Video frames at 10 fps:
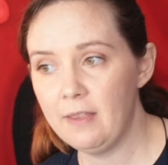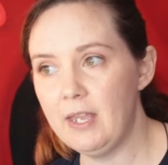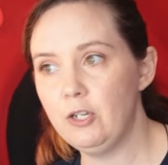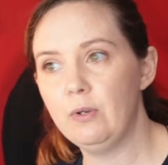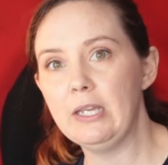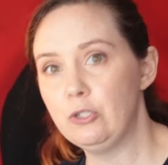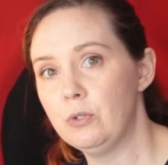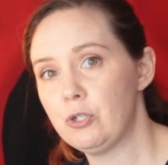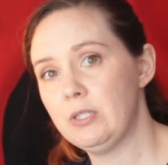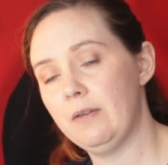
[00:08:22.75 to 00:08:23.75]
then you get
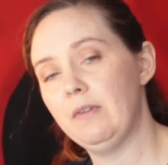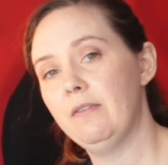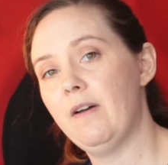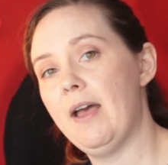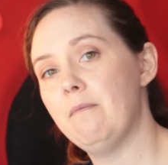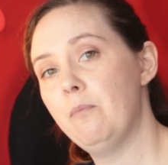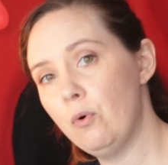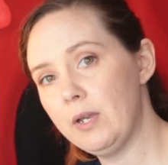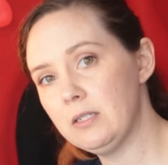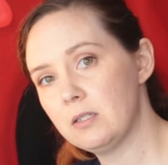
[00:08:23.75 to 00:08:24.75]
275
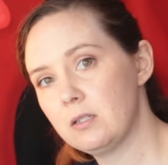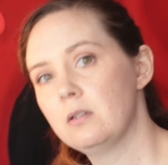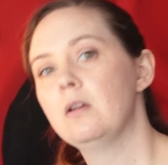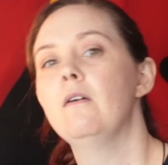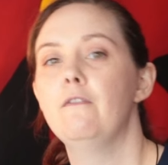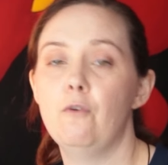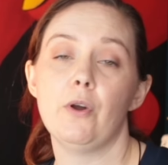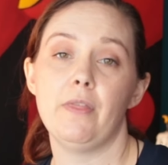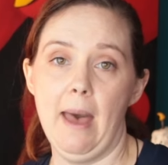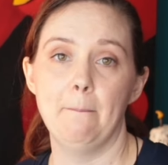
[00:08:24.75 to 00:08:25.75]
points
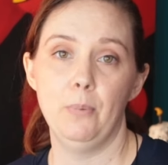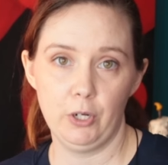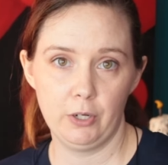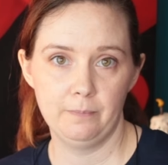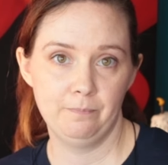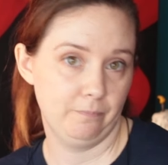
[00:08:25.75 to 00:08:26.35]
for that book.